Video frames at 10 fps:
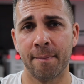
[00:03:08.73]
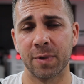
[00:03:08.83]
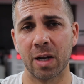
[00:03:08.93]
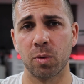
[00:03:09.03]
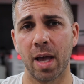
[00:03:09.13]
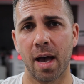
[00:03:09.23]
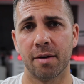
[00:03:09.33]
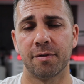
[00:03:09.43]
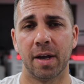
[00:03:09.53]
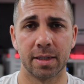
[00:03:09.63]
then we
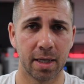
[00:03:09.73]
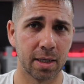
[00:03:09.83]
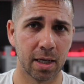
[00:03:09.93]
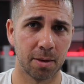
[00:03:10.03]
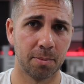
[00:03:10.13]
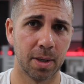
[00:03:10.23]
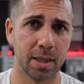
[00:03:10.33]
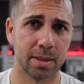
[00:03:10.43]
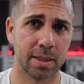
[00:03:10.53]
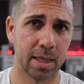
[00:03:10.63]
have a 10
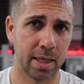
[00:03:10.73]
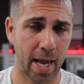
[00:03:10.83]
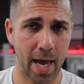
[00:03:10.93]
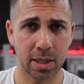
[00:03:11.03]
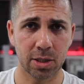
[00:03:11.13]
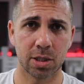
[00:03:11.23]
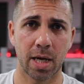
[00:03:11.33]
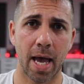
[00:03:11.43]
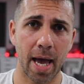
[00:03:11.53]
gigabit NAS,